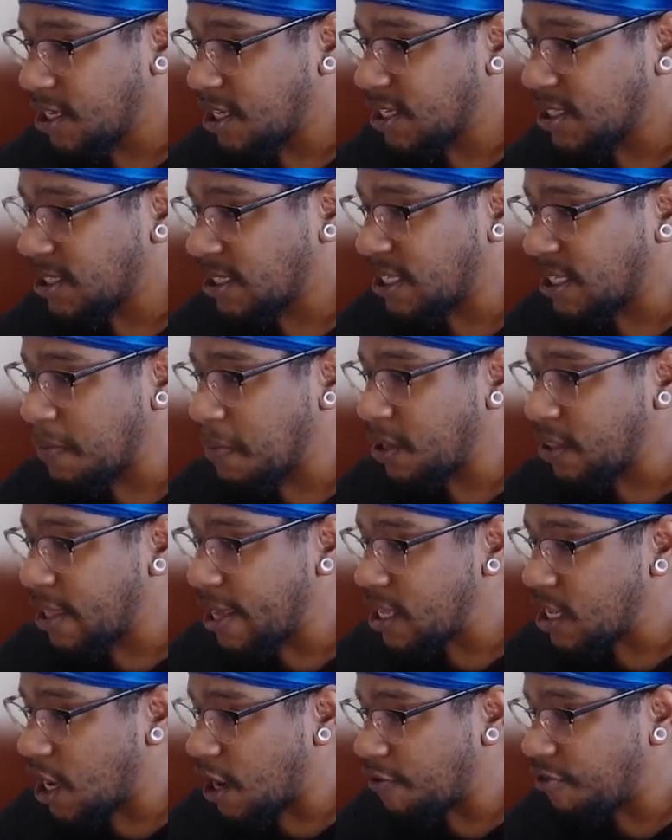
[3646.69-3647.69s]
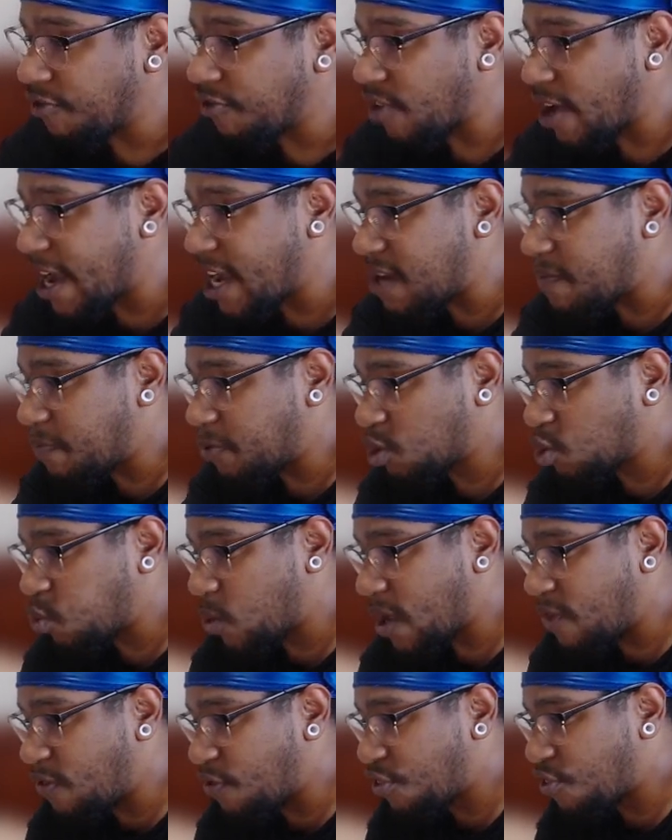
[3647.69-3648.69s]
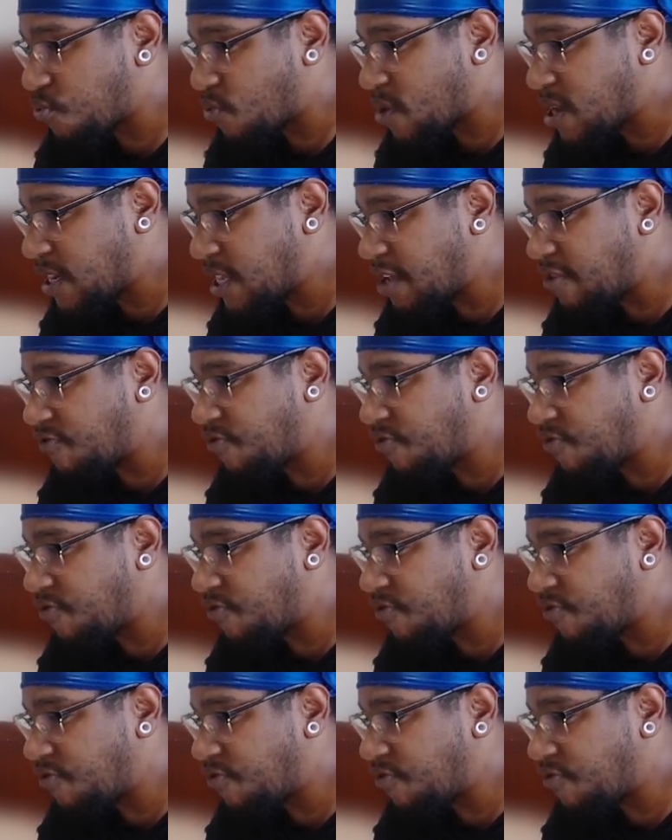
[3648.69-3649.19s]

Simulate a fight between the 3D